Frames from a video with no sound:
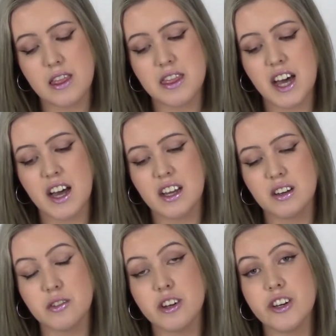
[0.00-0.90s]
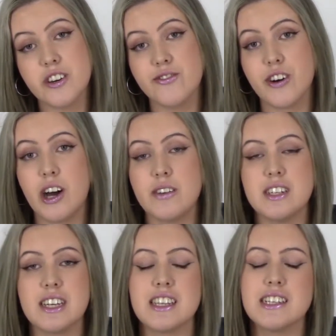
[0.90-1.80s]
that were involved
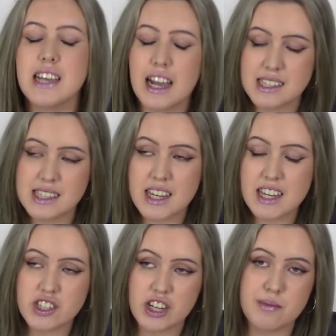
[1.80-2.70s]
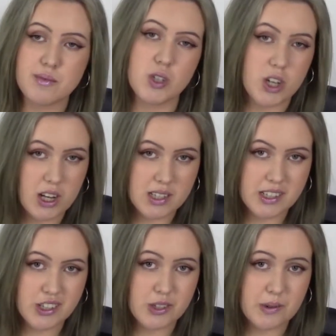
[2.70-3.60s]
in the Tati James Charles
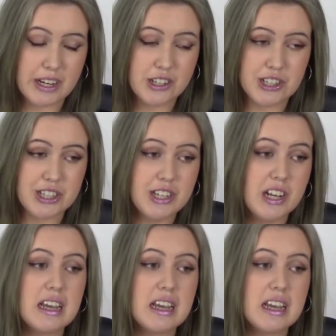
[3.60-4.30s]
situation.